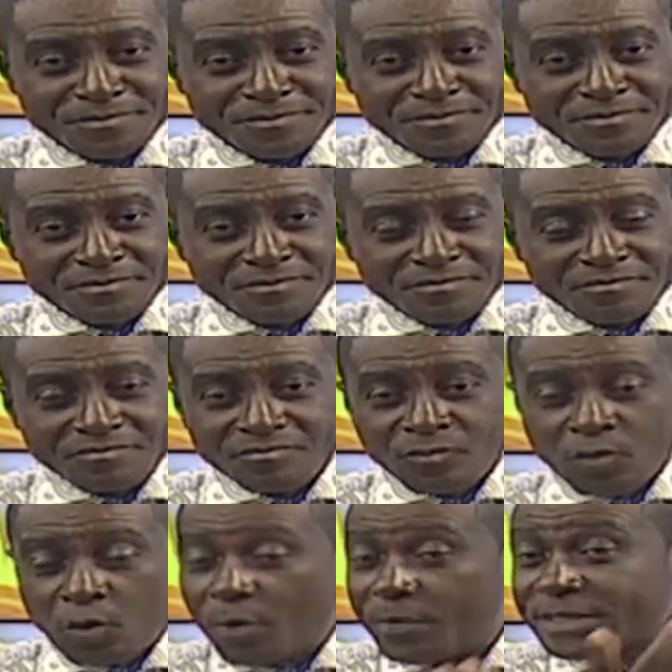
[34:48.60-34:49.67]

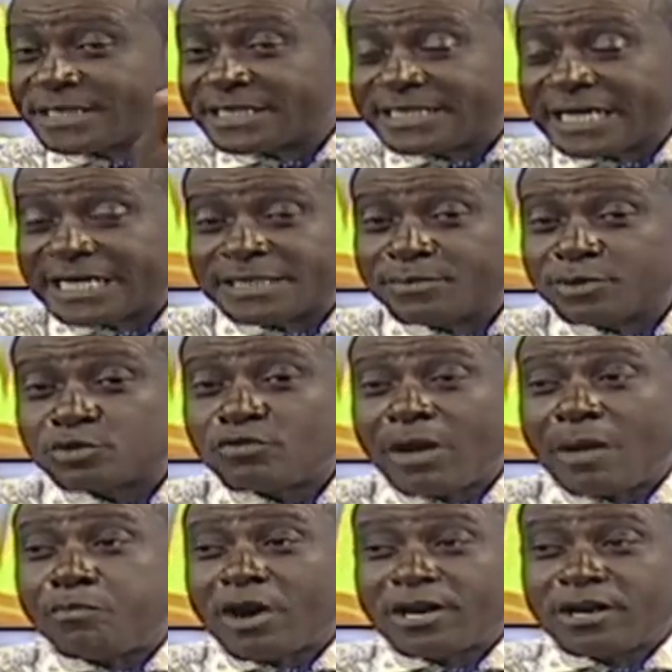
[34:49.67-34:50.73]
We went to station, Mr. We
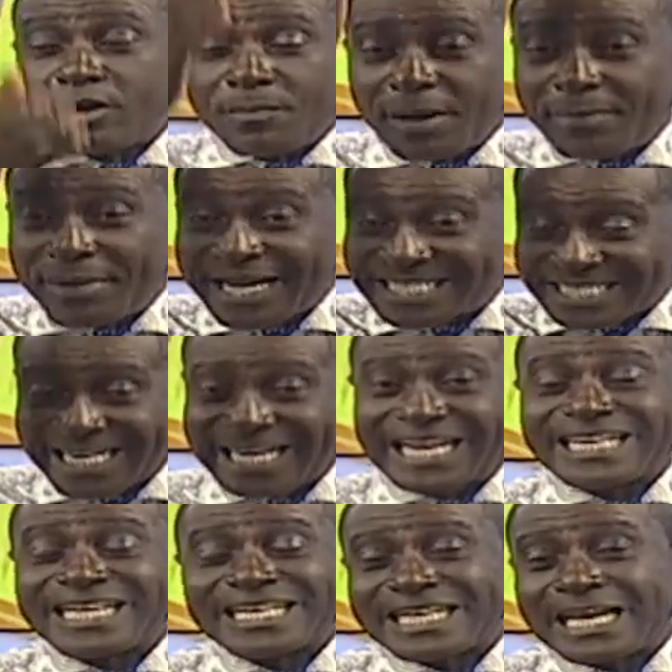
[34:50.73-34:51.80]
bought a number about
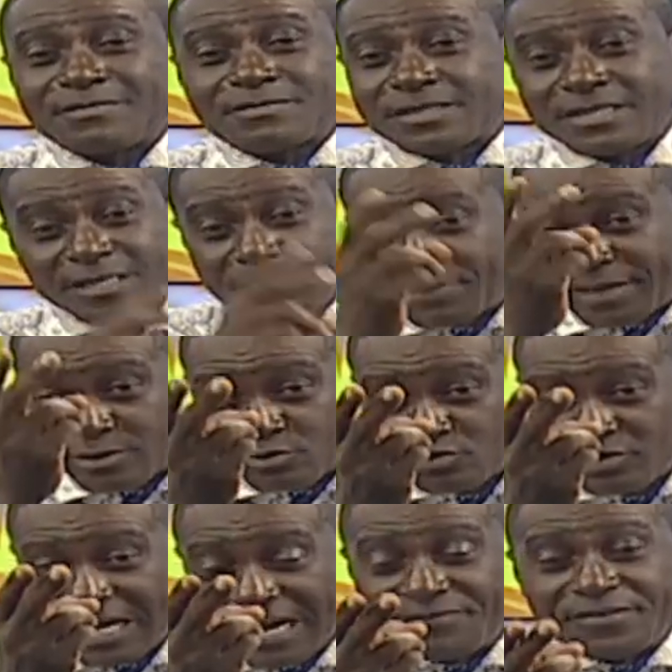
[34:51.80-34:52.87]
300 times. Nipa two
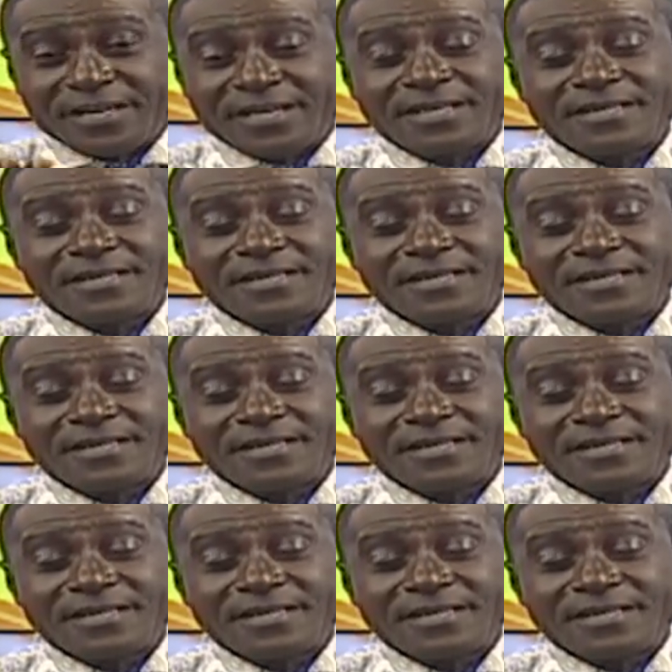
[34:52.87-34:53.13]
na fre.